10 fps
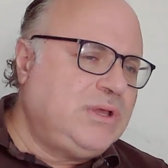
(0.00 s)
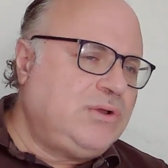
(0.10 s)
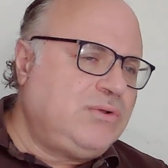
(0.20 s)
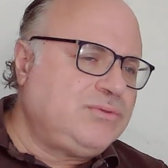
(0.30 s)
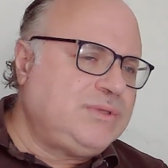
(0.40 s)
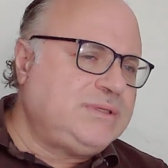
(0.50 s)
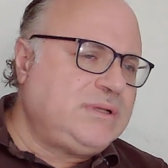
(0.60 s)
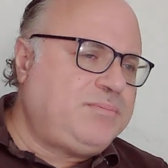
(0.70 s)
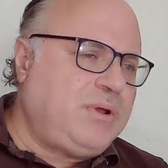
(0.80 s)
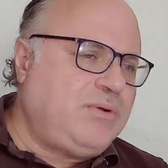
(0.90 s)
or
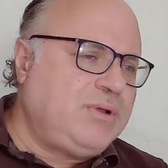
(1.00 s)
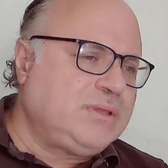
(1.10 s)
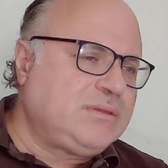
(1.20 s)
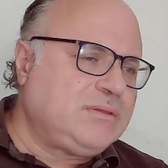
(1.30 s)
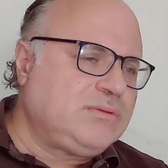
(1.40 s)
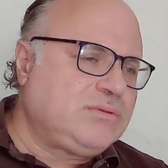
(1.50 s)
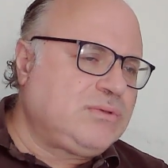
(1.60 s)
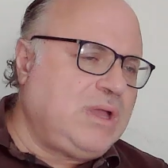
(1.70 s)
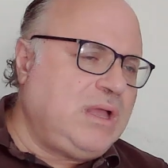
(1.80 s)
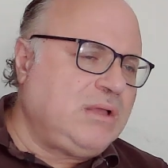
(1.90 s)
diesel powered
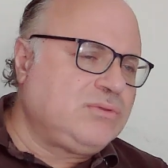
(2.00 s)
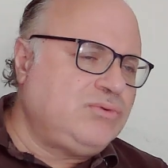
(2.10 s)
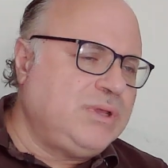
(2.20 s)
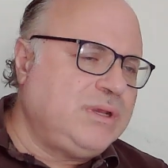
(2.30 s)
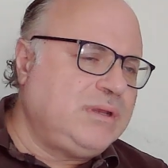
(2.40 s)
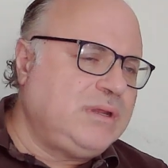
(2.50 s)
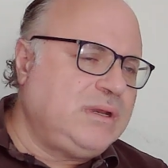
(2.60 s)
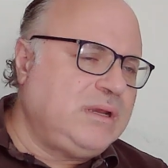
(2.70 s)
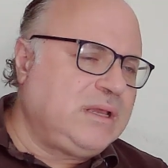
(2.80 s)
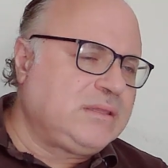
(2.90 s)
car to an
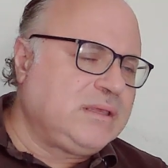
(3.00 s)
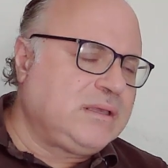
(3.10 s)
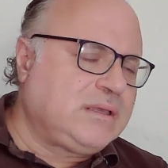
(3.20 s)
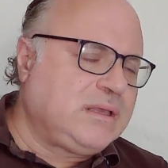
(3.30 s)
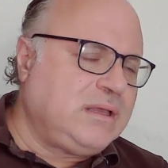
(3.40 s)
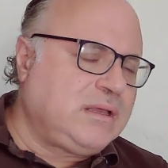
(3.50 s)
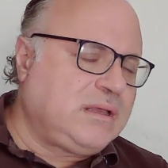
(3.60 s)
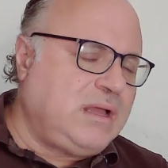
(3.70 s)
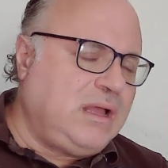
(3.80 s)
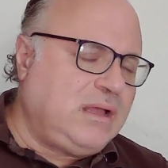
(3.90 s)
electric
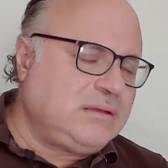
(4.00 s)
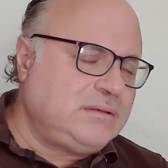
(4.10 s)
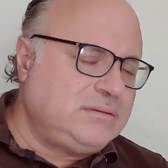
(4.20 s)
car